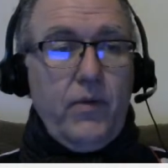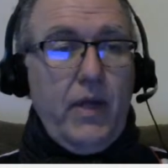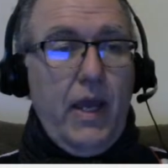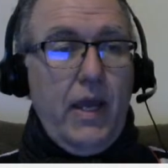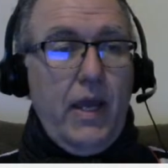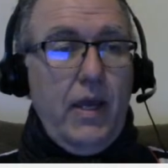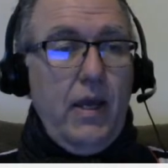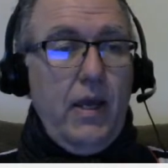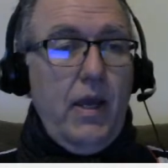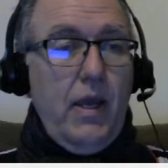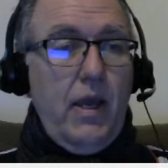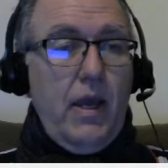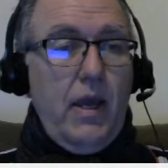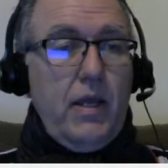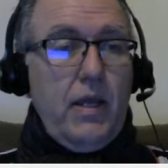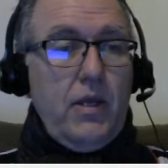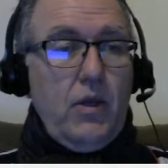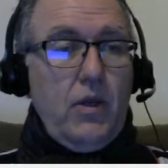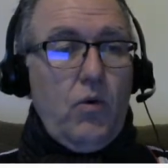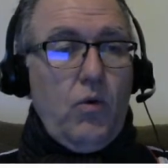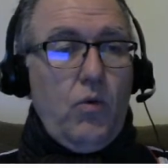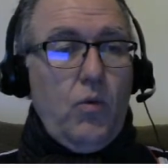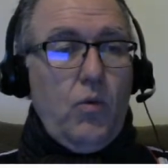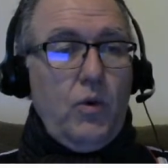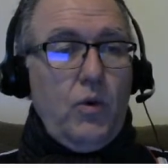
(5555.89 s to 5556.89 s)
Okay,
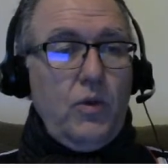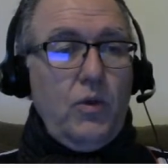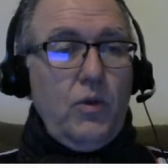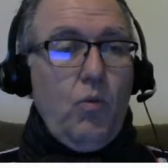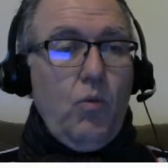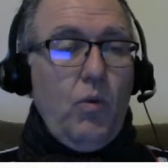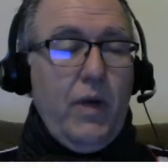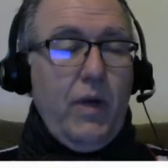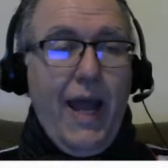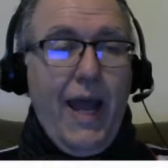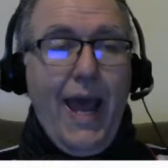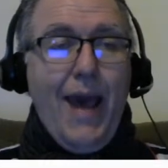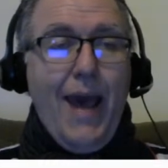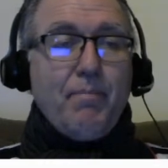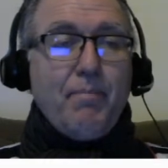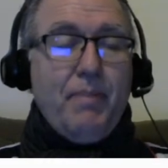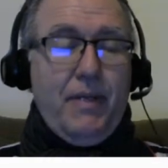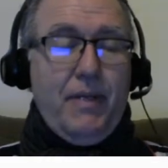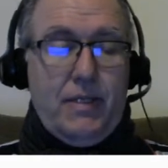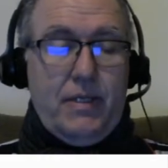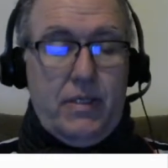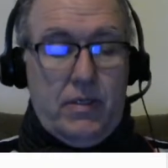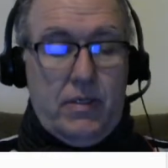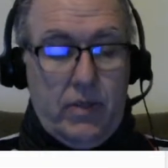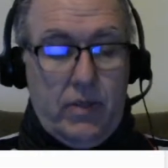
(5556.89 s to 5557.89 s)
and you go, well, what
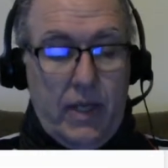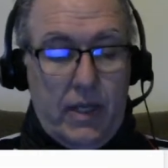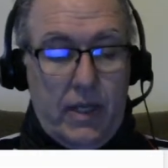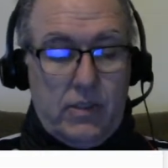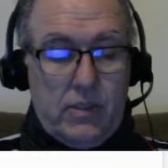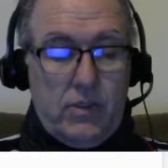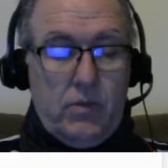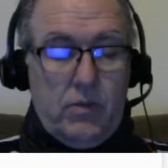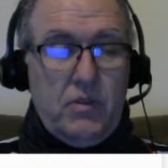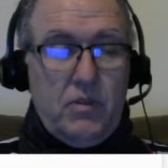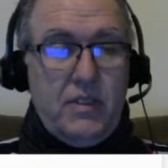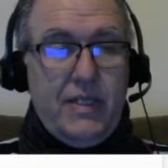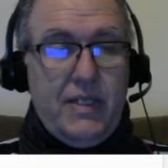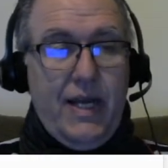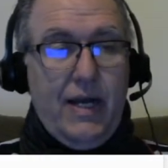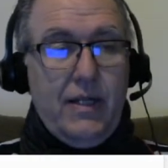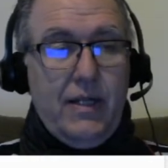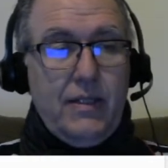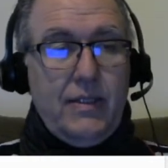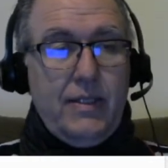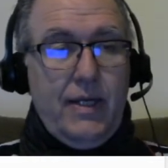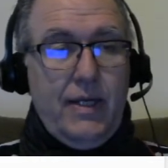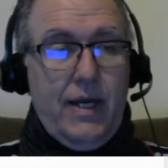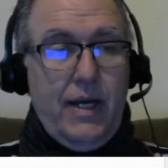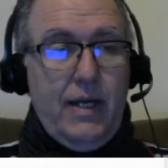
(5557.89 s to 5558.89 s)
happened? Okay, so
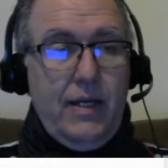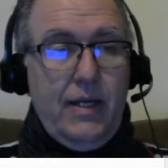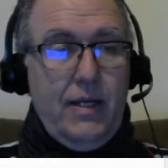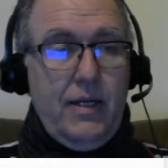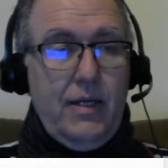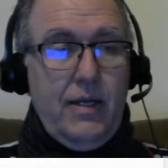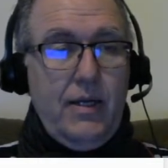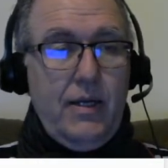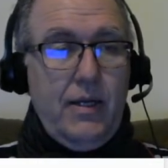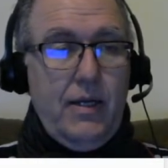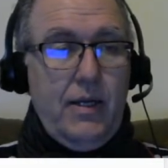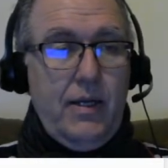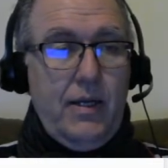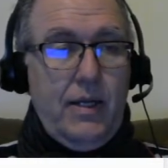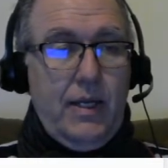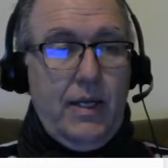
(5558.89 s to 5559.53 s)
delta